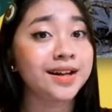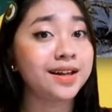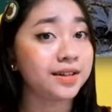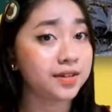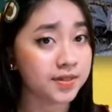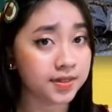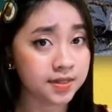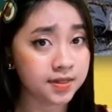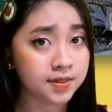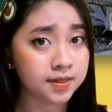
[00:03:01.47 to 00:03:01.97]

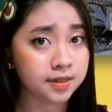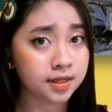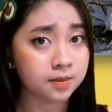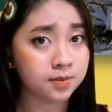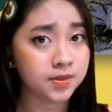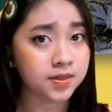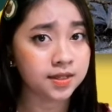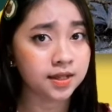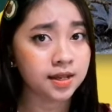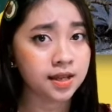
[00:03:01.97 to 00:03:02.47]

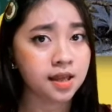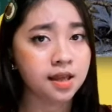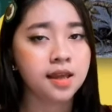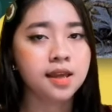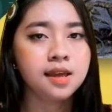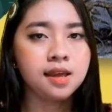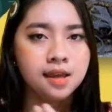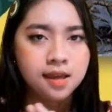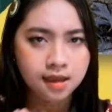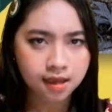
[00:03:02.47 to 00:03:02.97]
ecosystems.
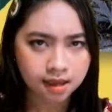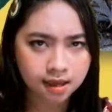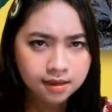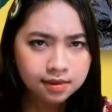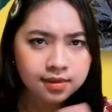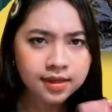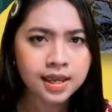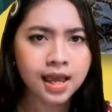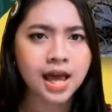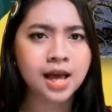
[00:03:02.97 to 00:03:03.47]
In
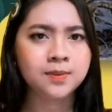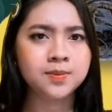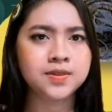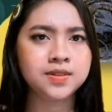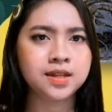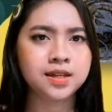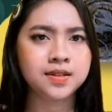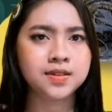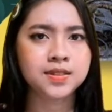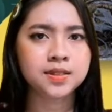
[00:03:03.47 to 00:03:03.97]
the
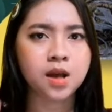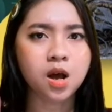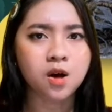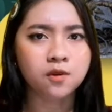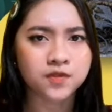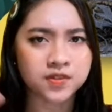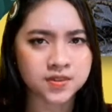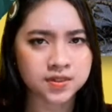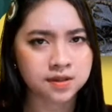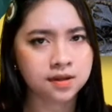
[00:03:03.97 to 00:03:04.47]
absence
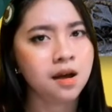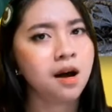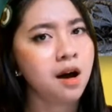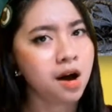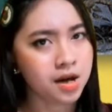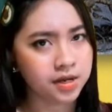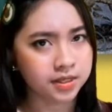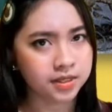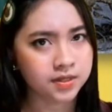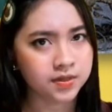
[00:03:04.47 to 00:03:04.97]
of sea
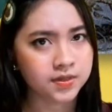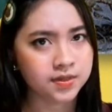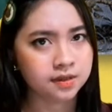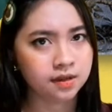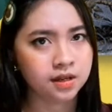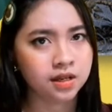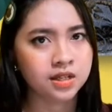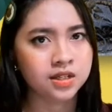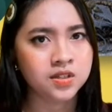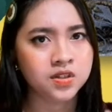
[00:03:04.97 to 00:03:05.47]
otters,
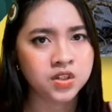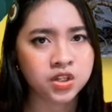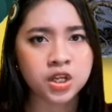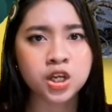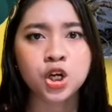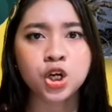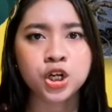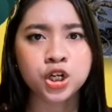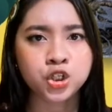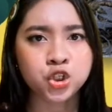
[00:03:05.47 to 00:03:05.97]
sea
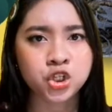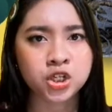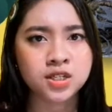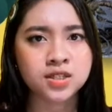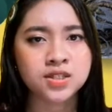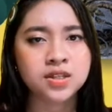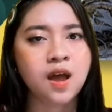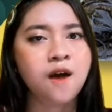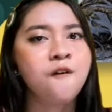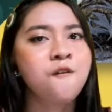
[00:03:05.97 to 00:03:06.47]

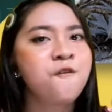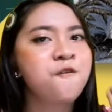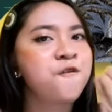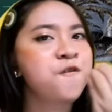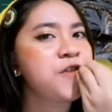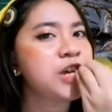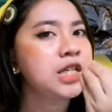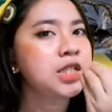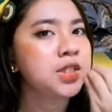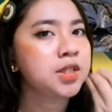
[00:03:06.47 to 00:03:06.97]
urchins
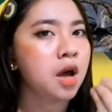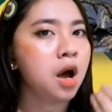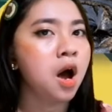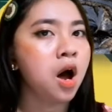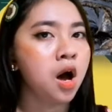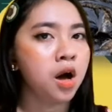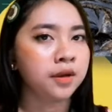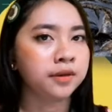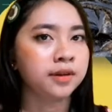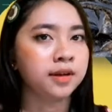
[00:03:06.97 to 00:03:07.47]
feed
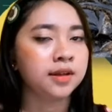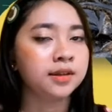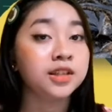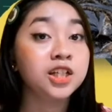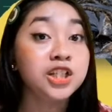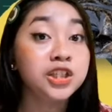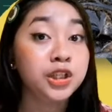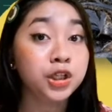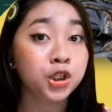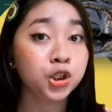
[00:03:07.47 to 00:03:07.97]
on the
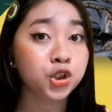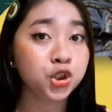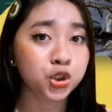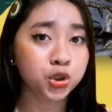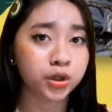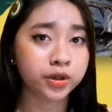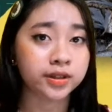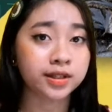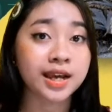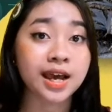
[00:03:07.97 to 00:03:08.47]

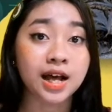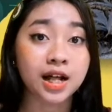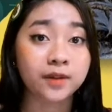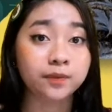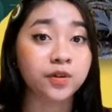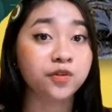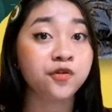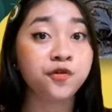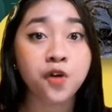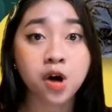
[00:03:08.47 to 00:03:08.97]
nearshore
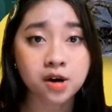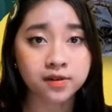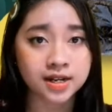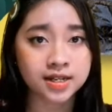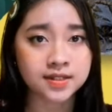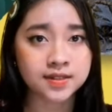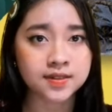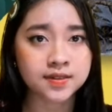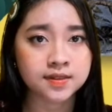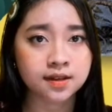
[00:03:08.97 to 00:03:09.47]
kelp
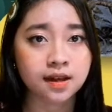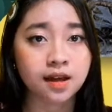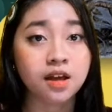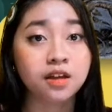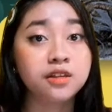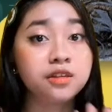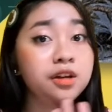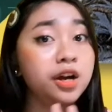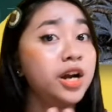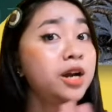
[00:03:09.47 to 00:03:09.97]
forests,
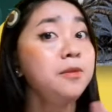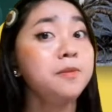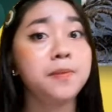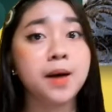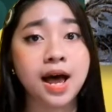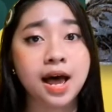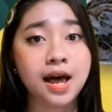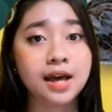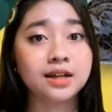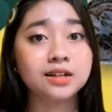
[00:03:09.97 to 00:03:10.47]

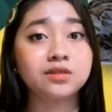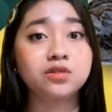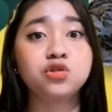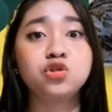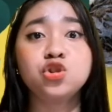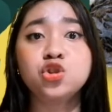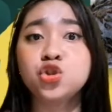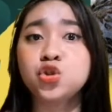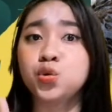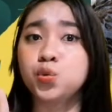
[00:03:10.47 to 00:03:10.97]
thereby
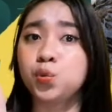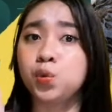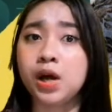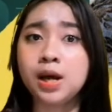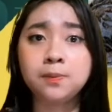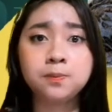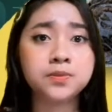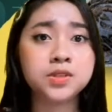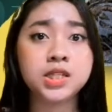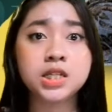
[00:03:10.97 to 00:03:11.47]

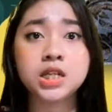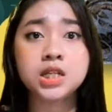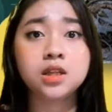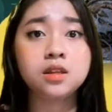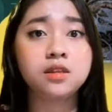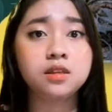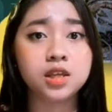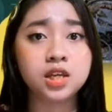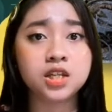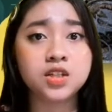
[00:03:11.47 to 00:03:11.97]

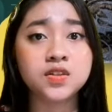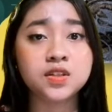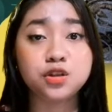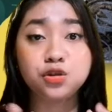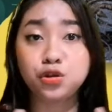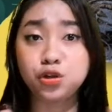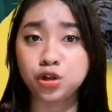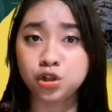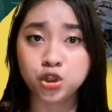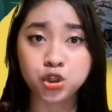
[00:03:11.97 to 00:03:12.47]
disrupting these
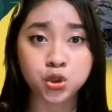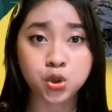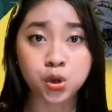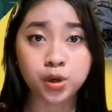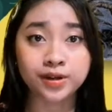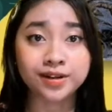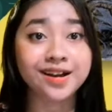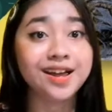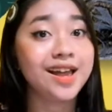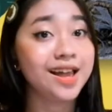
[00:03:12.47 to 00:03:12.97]

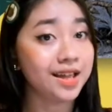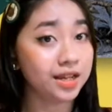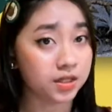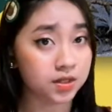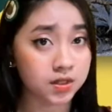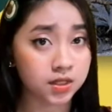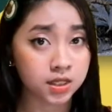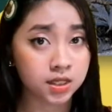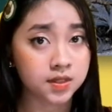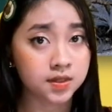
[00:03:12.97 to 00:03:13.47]
nearshore
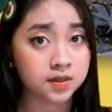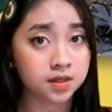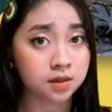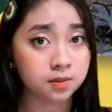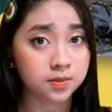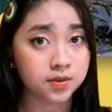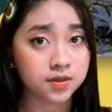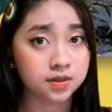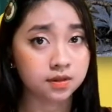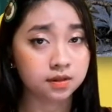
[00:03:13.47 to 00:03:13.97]

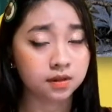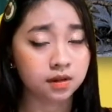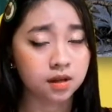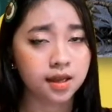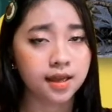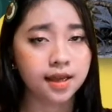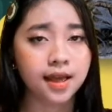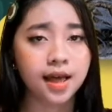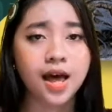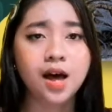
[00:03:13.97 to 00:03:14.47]
ecosystems.
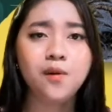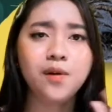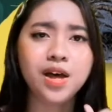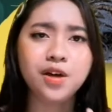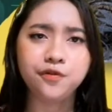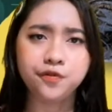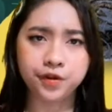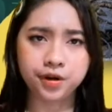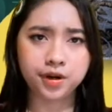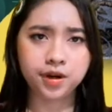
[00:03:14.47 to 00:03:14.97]

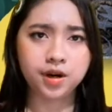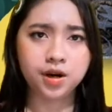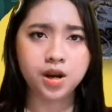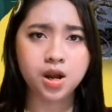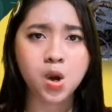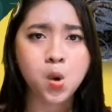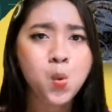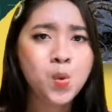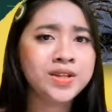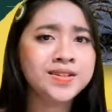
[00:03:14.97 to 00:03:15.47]
However,
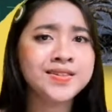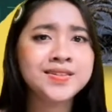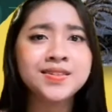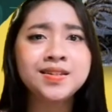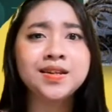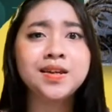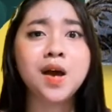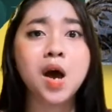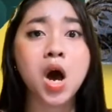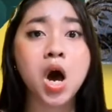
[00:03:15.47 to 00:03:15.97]
when
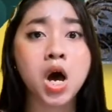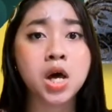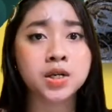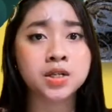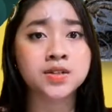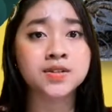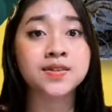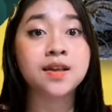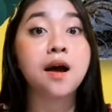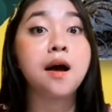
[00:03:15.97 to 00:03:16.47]
sea
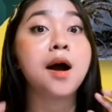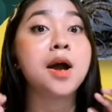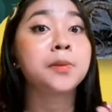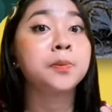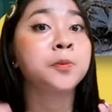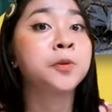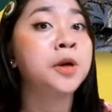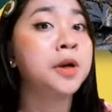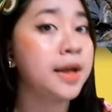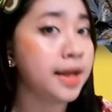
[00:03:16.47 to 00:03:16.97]
otters are
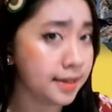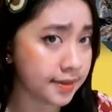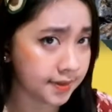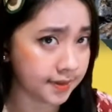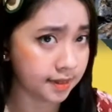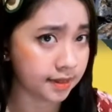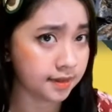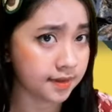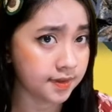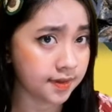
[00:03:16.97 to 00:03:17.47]

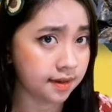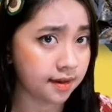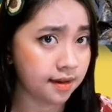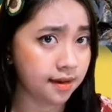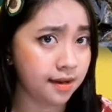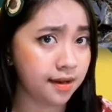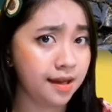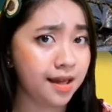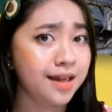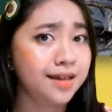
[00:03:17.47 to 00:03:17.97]
present,
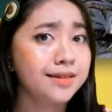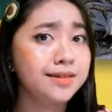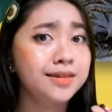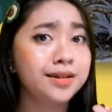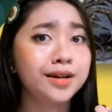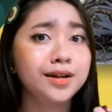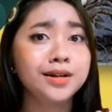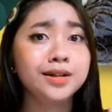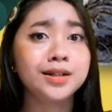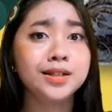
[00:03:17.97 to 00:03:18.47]

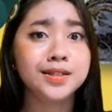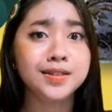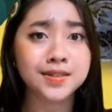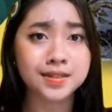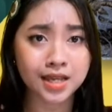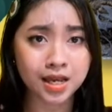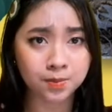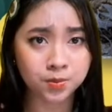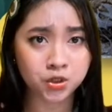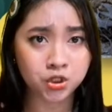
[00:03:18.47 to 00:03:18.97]
their
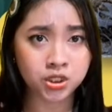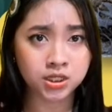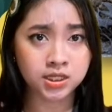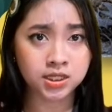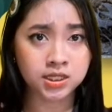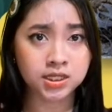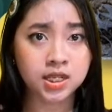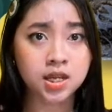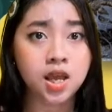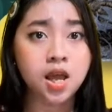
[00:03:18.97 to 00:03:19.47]

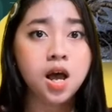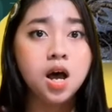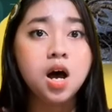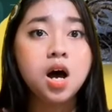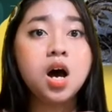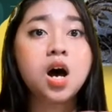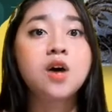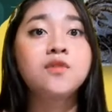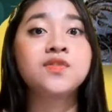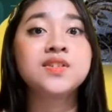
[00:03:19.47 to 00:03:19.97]
consumption
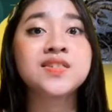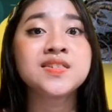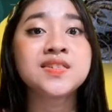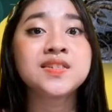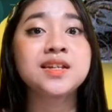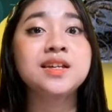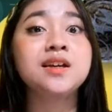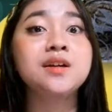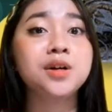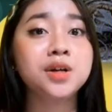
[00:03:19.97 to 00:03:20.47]
of
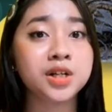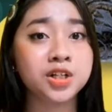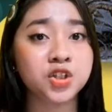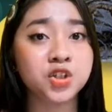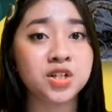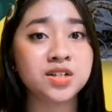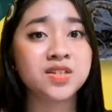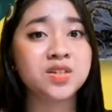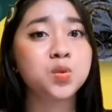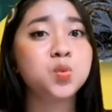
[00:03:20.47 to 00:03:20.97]
sea
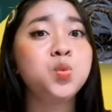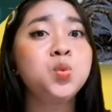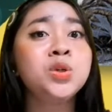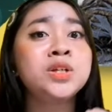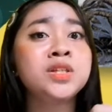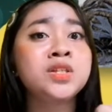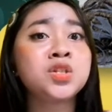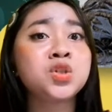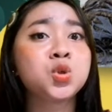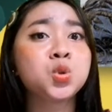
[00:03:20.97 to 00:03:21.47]
urchins
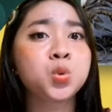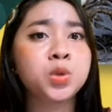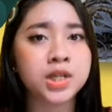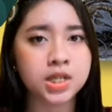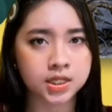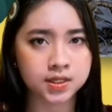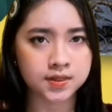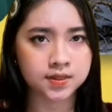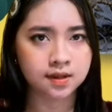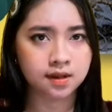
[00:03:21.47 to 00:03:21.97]

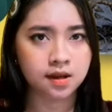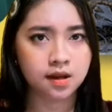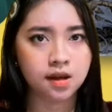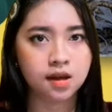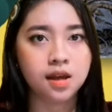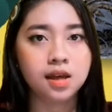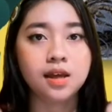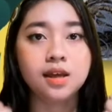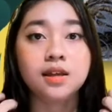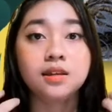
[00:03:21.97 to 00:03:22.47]
restricts
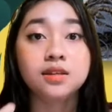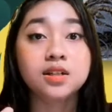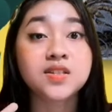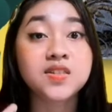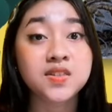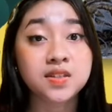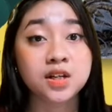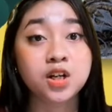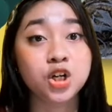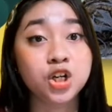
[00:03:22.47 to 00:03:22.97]
the
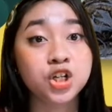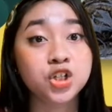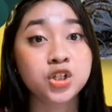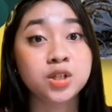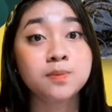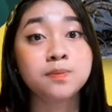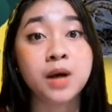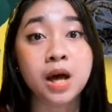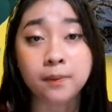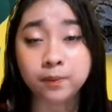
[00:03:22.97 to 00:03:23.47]
sea
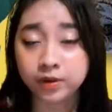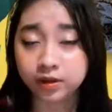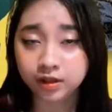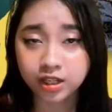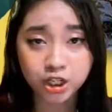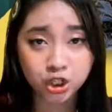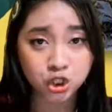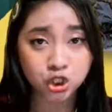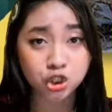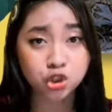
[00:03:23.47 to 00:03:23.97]
urchin
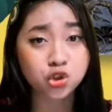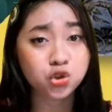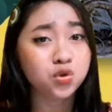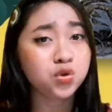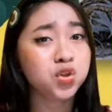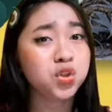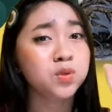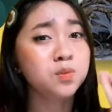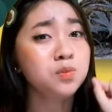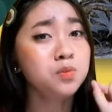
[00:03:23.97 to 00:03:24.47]
population to
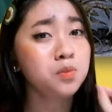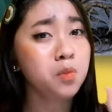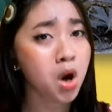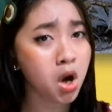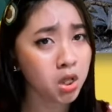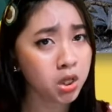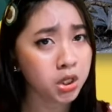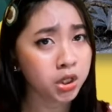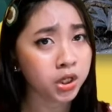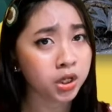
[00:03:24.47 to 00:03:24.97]

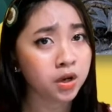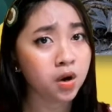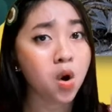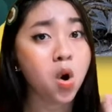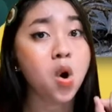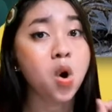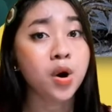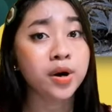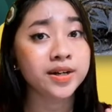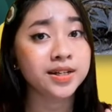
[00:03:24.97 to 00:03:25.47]
smaller
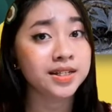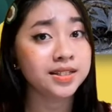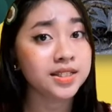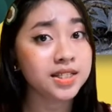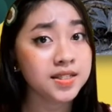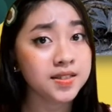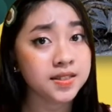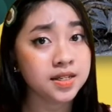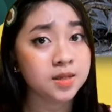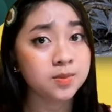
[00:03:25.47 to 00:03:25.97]

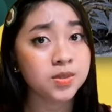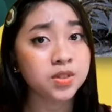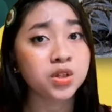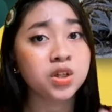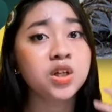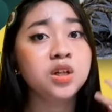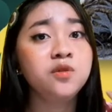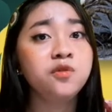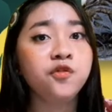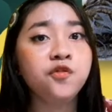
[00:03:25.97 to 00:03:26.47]
organisms
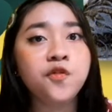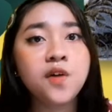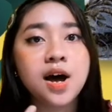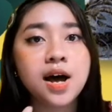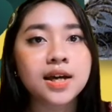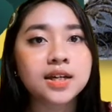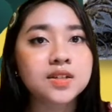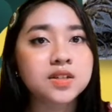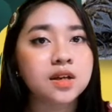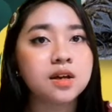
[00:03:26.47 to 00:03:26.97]

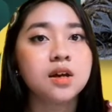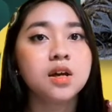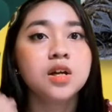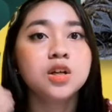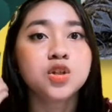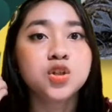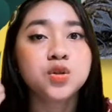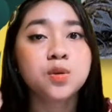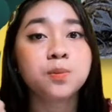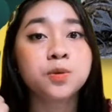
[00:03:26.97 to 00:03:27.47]
confined
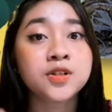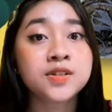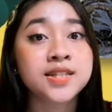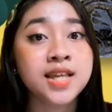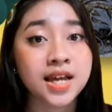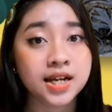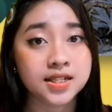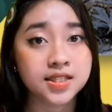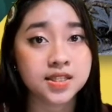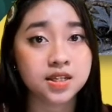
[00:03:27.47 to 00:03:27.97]
to
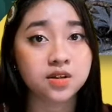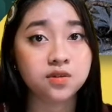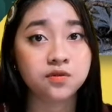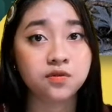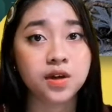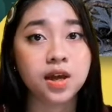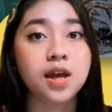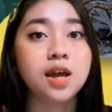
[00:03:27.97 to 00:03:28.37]
protective